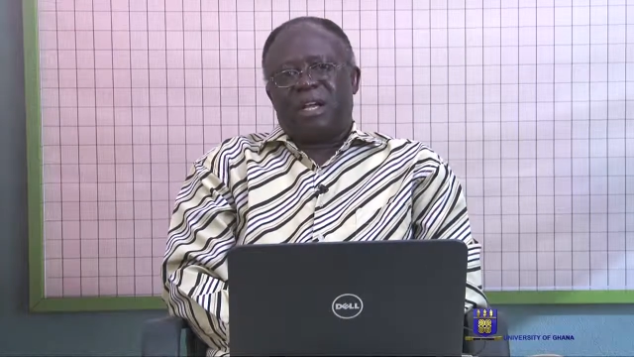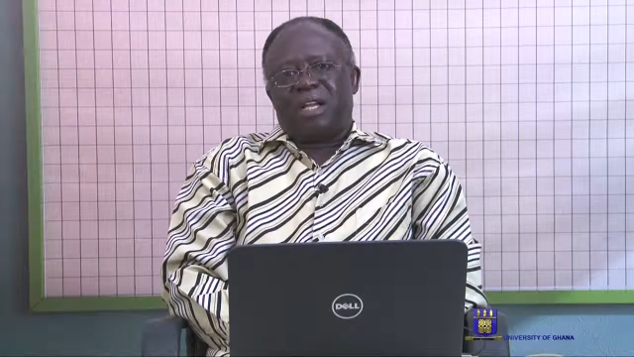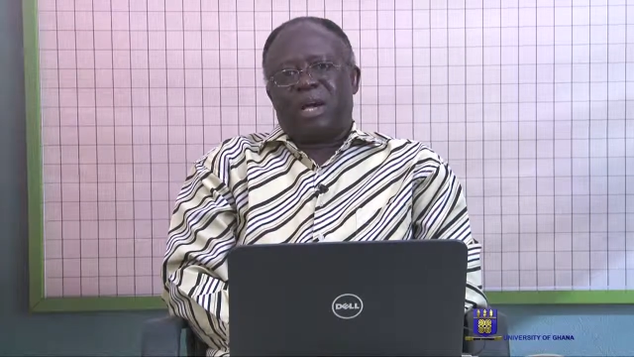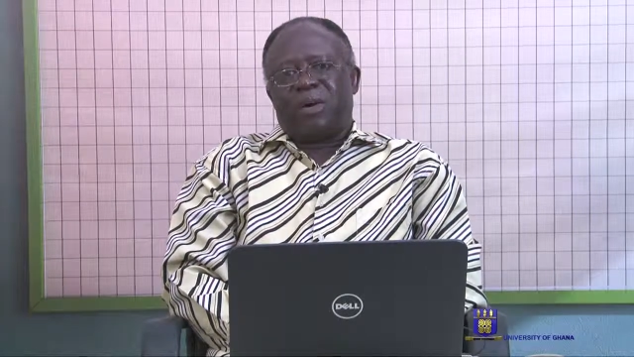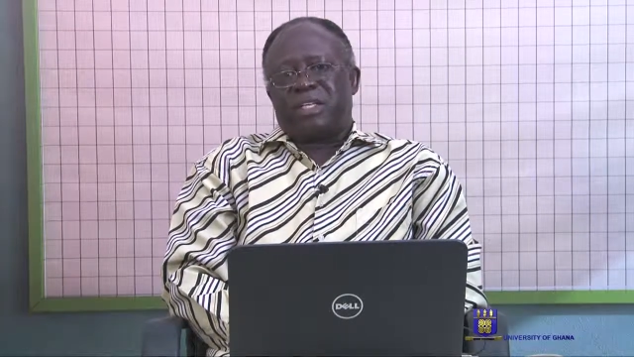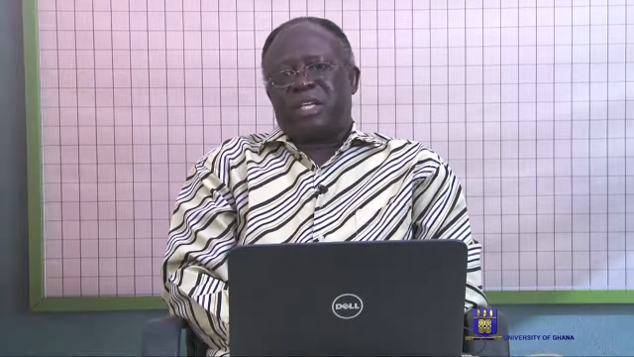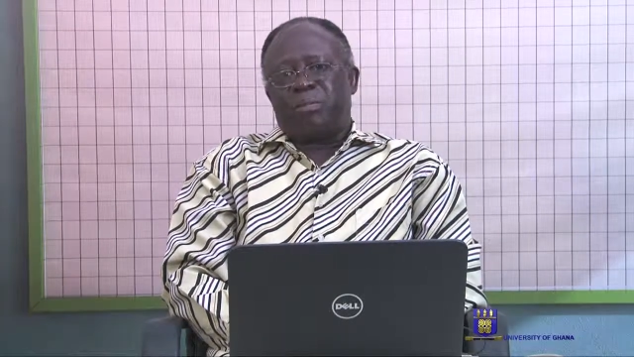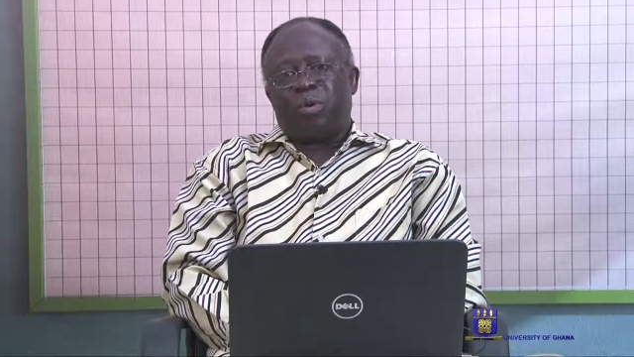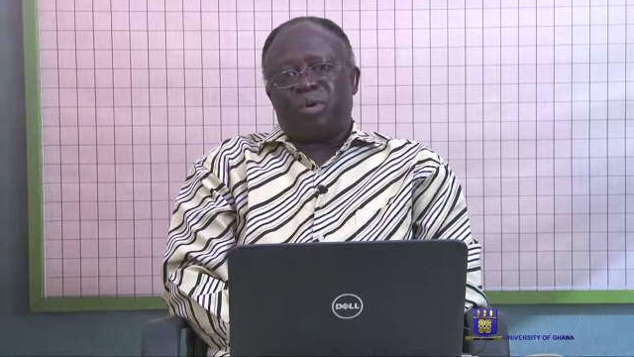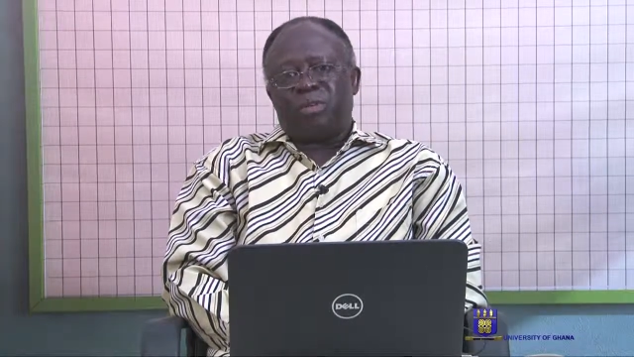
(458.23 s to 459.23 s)
Now, a
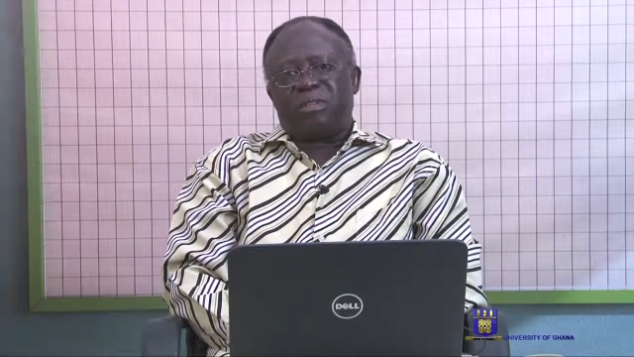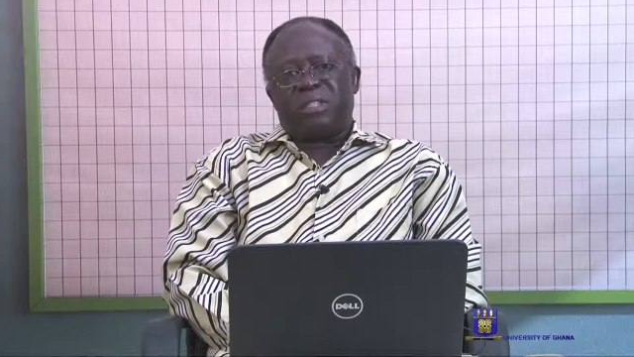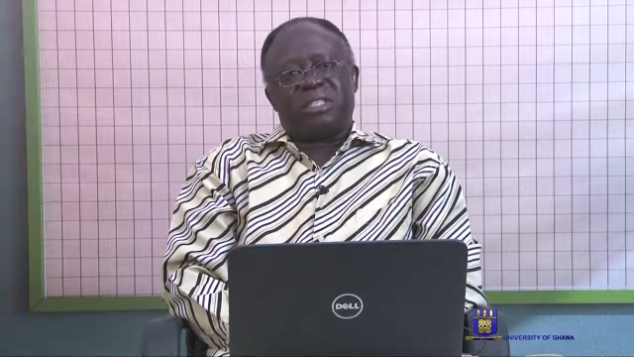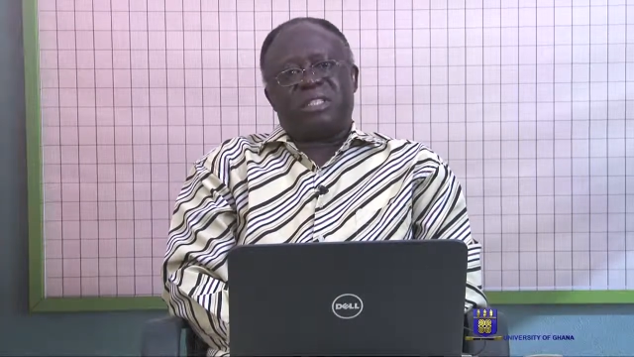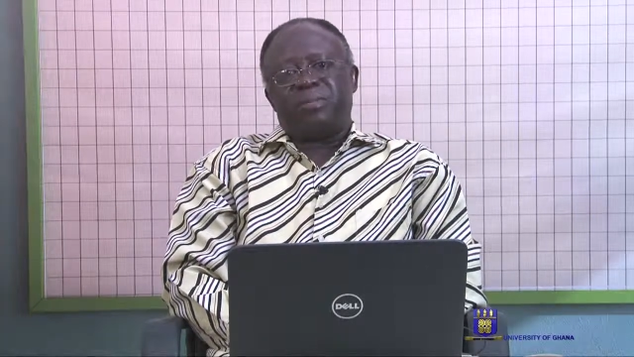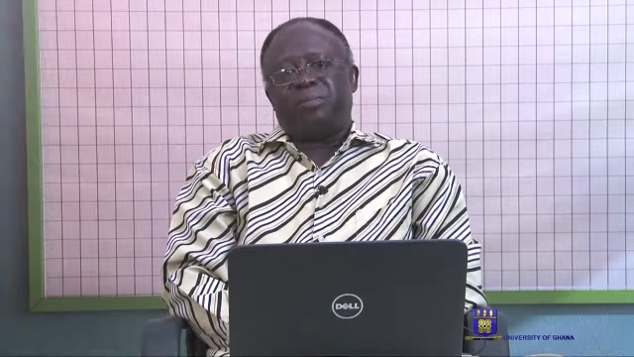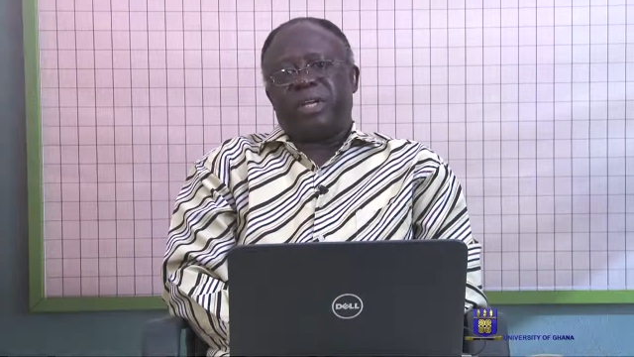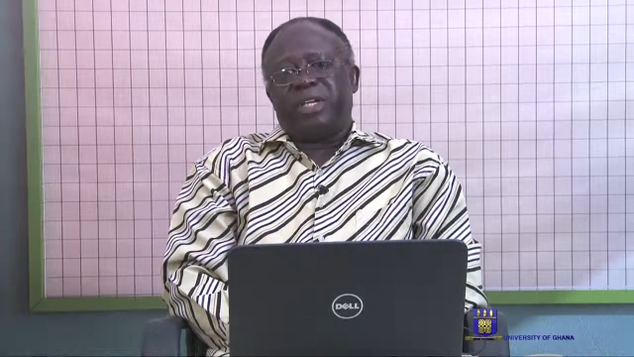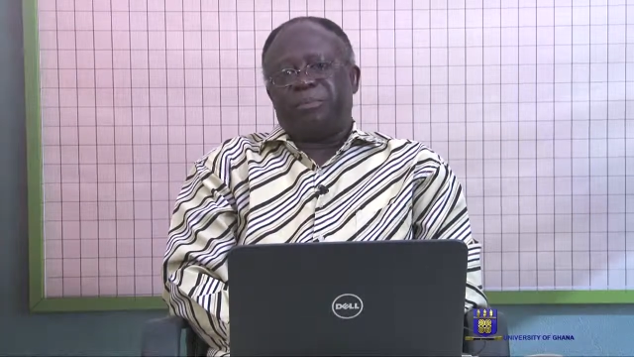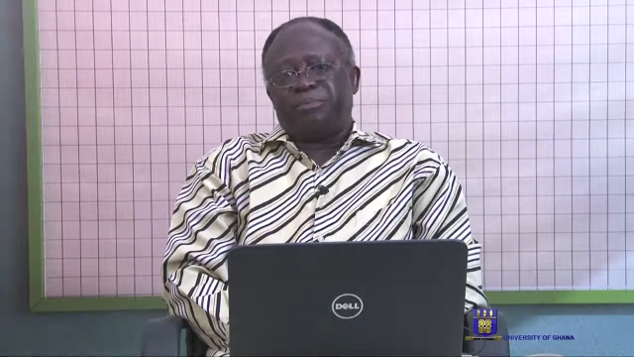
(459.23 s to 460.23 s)
table is
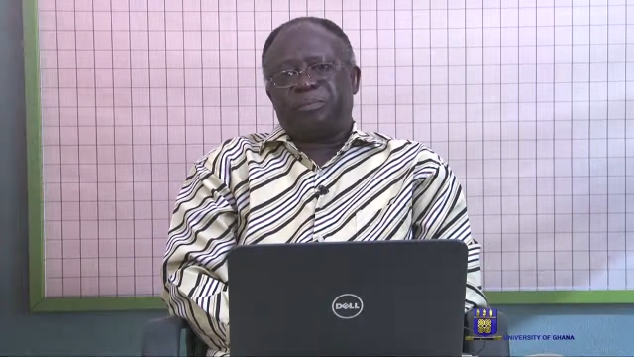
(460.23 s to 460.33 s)
simply